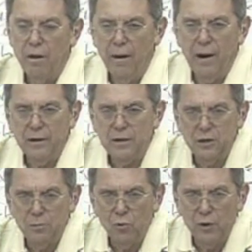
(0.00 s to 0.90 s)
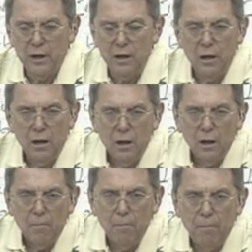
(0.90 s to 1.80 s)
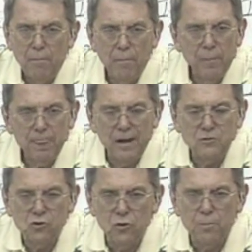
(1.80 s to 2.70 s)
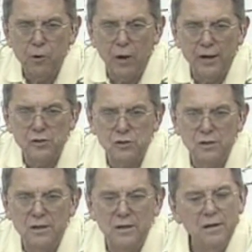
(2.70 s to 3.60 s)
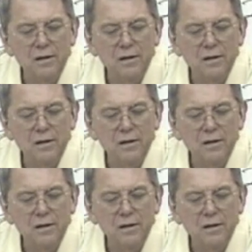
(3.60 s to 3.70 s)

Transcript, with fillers: How can you bring a true Protestant?